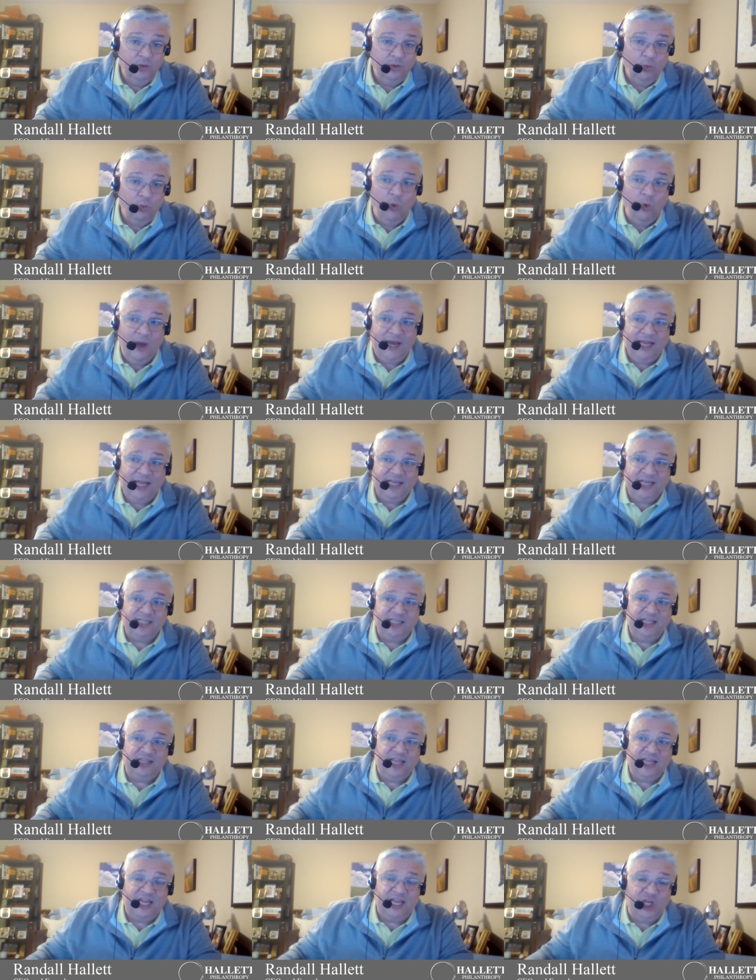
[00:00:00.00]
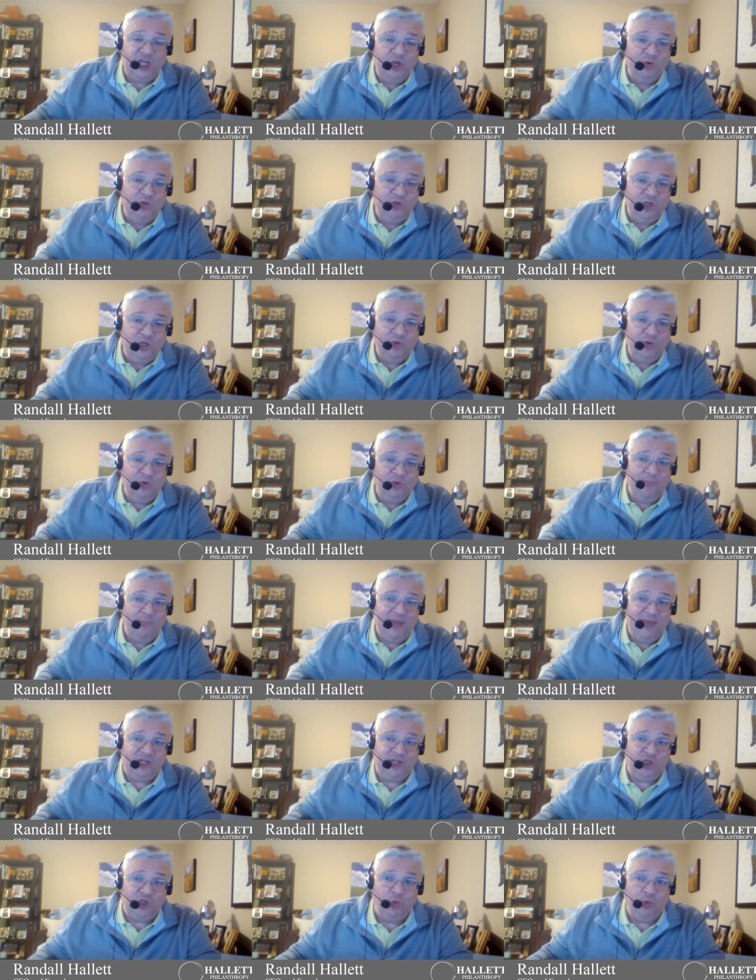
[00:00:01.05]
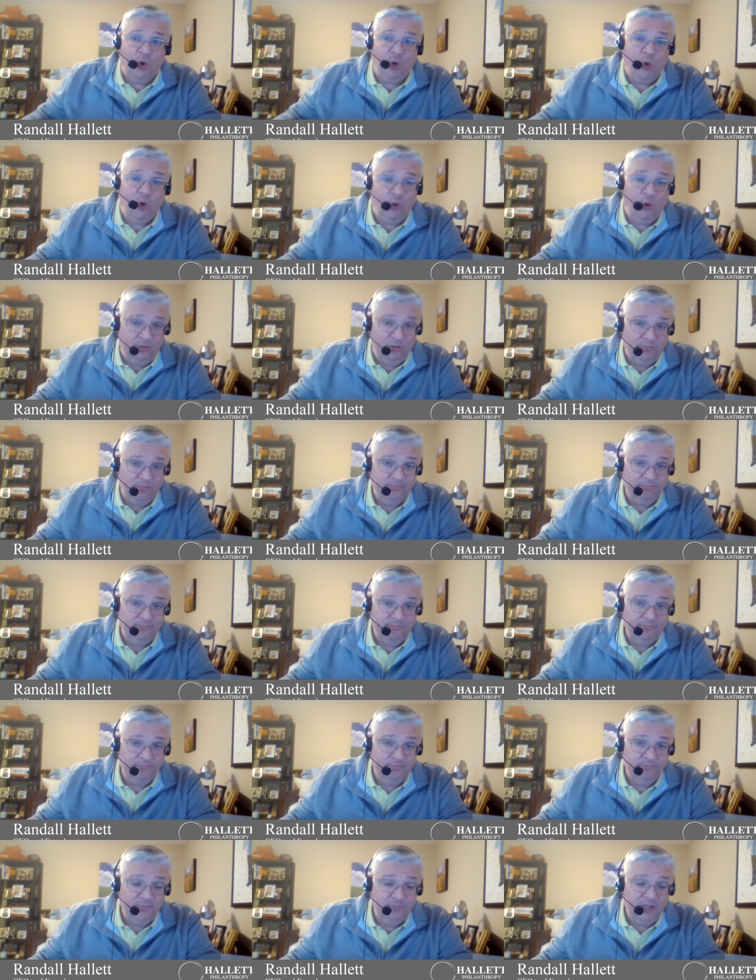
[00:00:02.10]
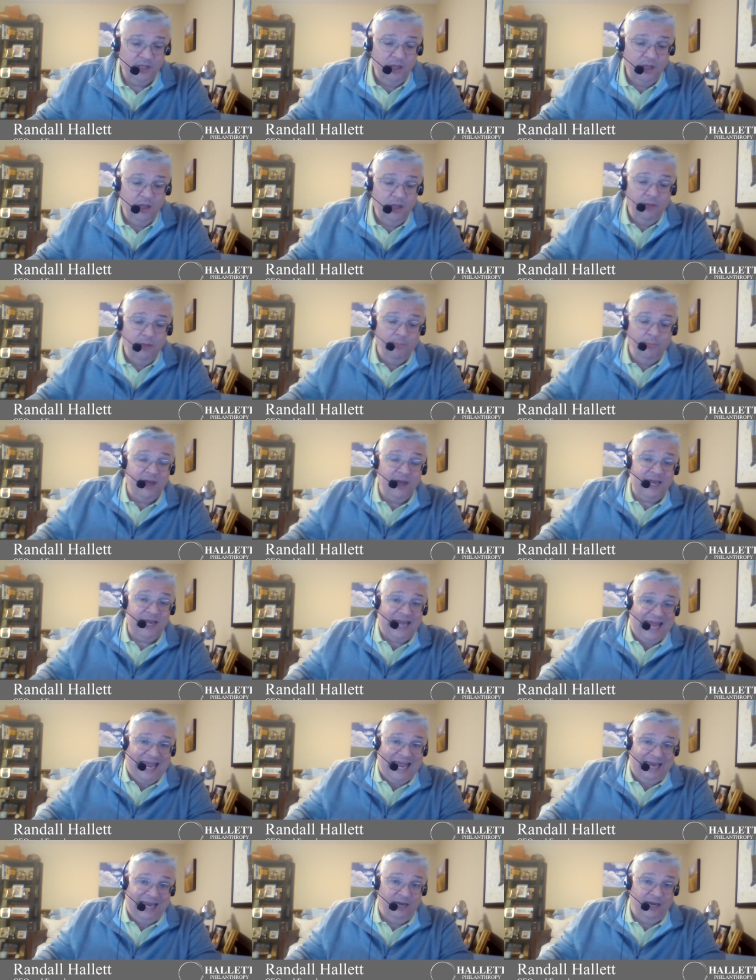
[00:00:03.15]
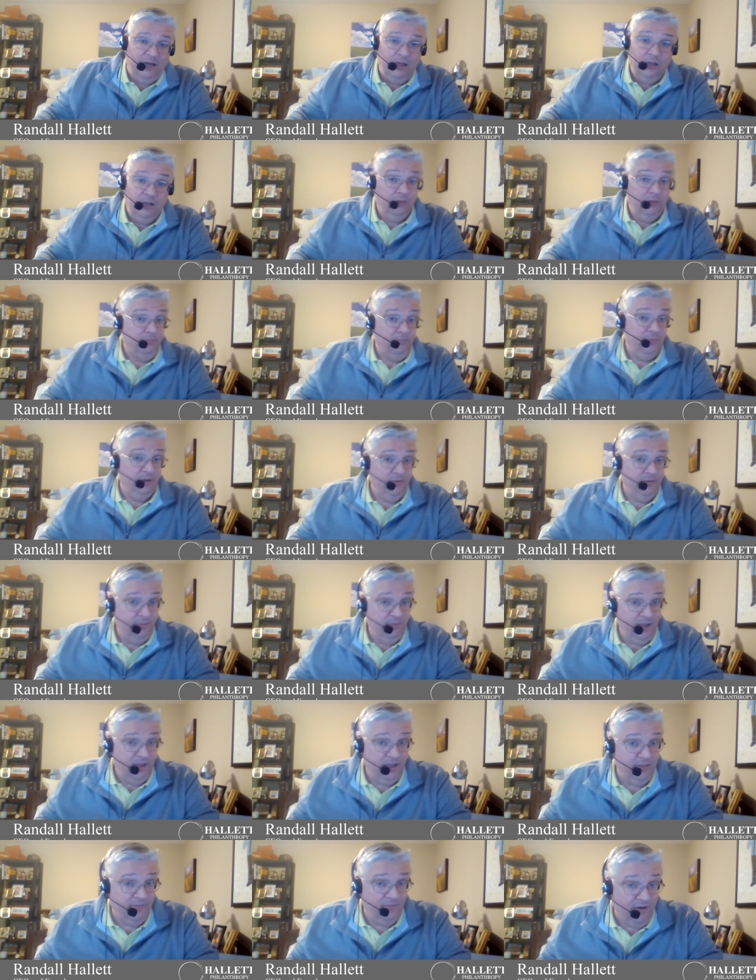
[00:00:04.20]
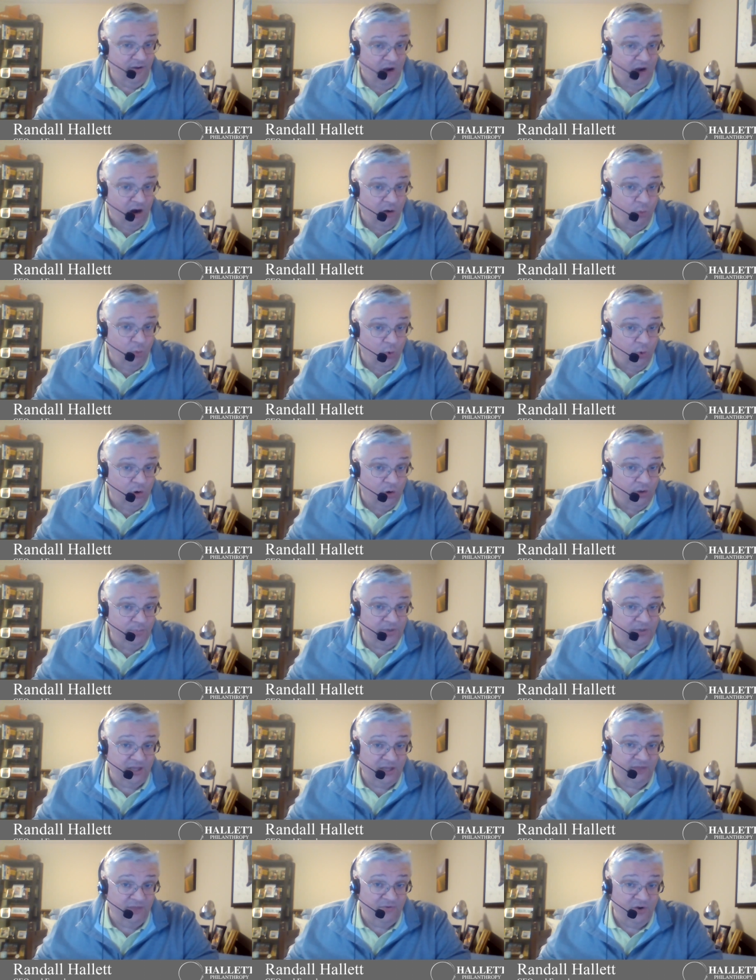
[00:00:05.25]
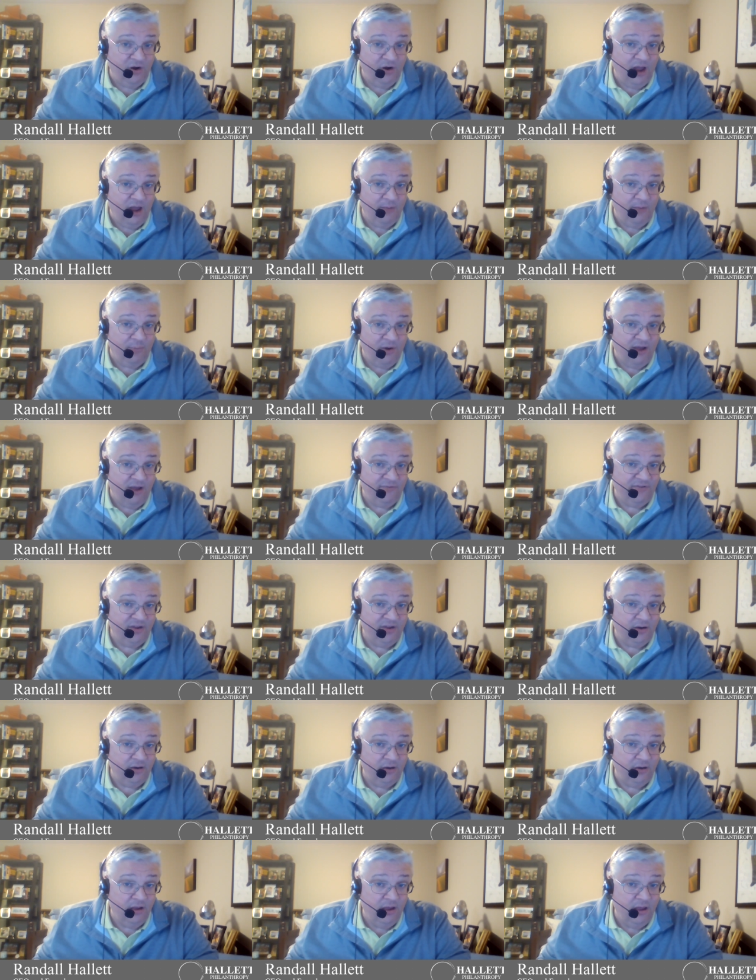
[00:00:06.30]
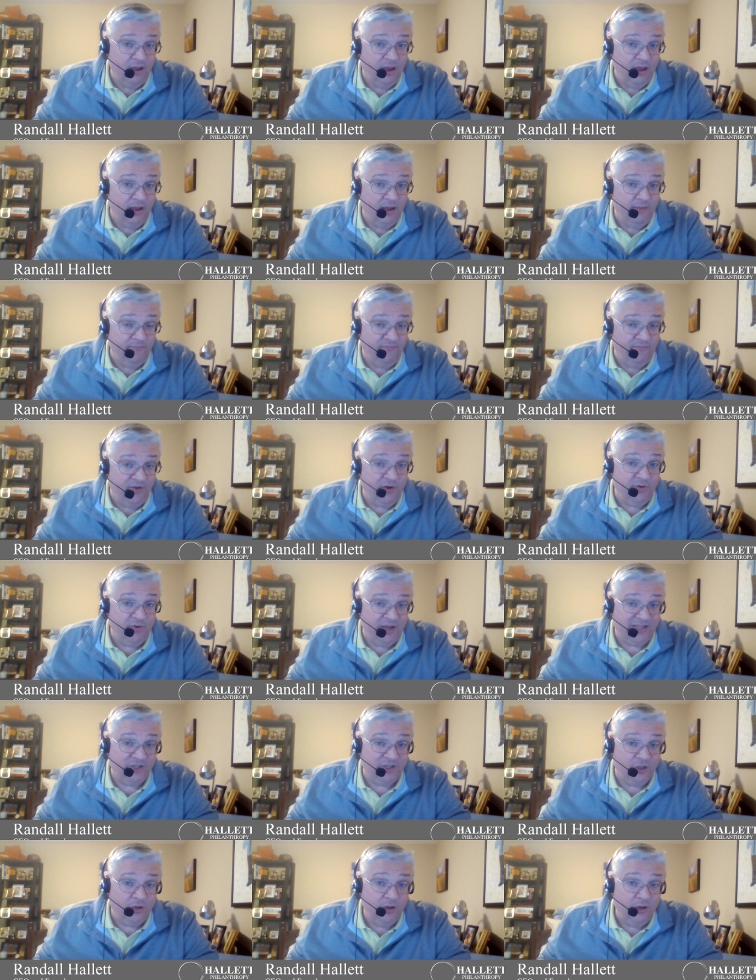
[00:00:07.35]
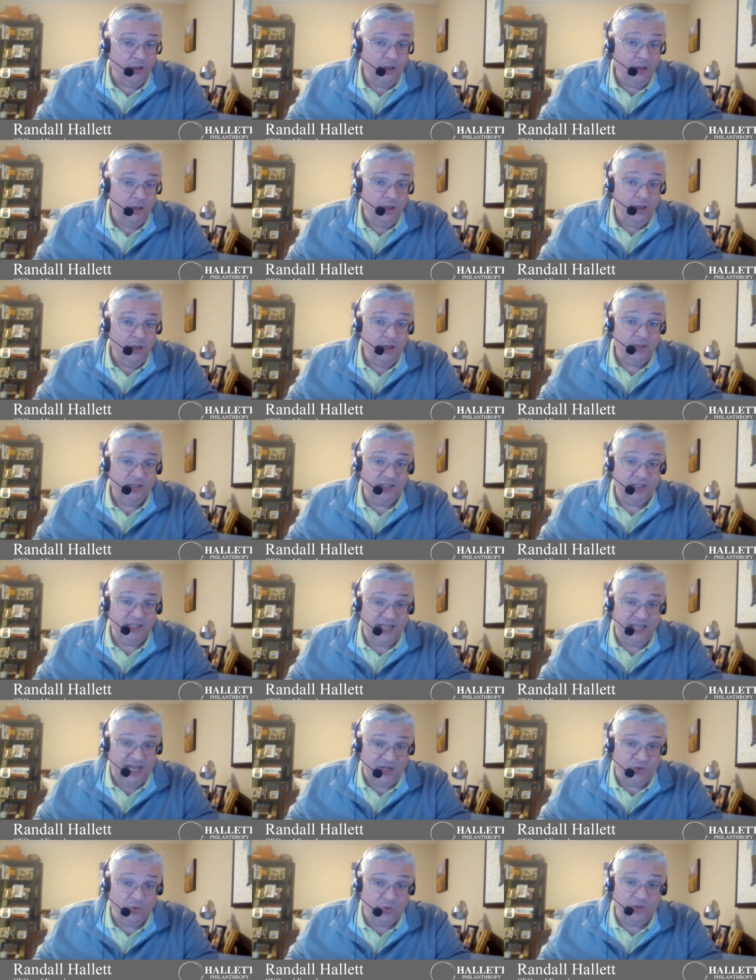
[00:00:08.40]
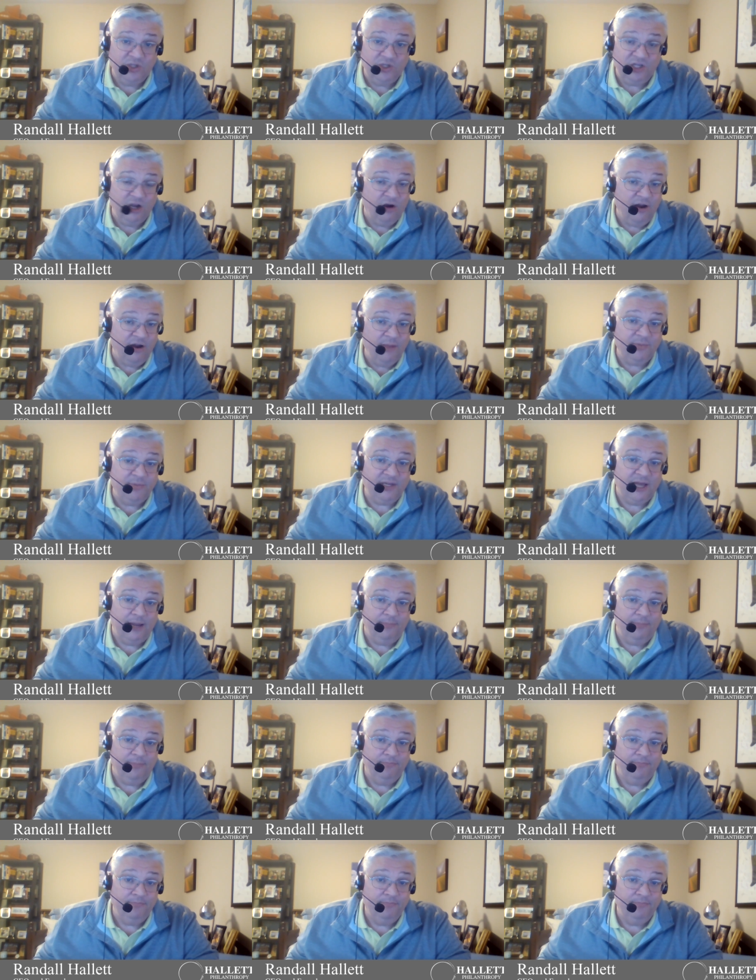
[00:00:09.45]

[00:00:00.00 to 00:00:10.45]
What is it that you do that makes you whole? Mundane. In our world, particularly if you're a nonprofit fundraiser, schedule CRM time.